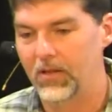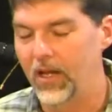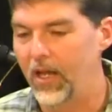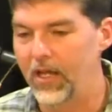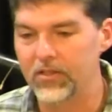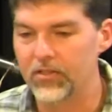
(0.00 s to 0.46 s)

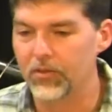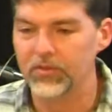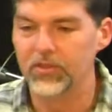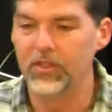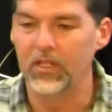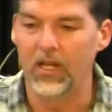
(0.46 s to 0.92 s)
I, I just
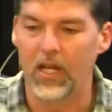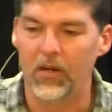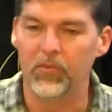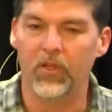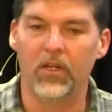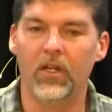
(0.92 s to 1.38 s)
don't see it
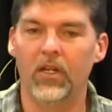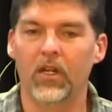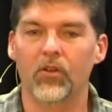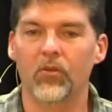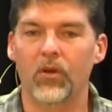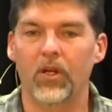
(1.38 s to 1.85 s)
happening
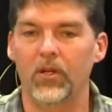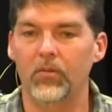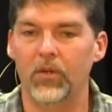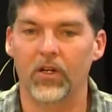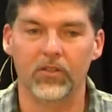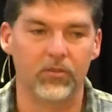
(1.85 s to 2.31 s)
any other way,
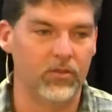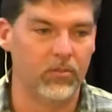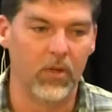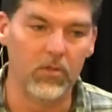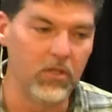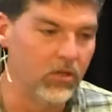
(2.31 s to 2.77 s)
to be honest with
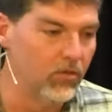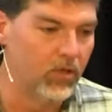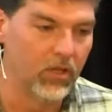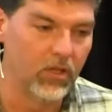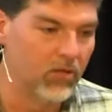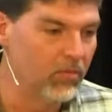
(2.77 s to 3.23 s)
you. Maybe you
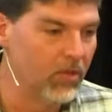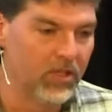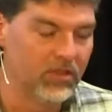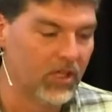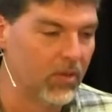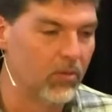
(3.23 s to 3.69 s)
can give me
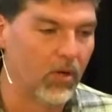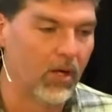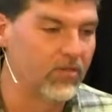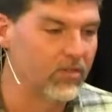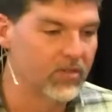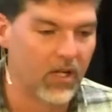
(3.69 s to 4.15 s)
an example.
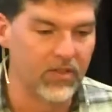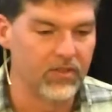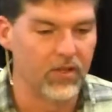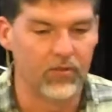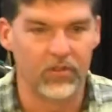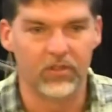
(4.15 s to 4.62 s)
I've just not
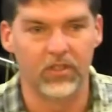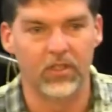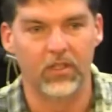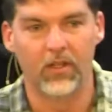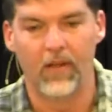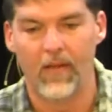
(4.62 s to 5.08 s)
ever seen
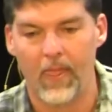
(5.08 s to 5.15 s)
it.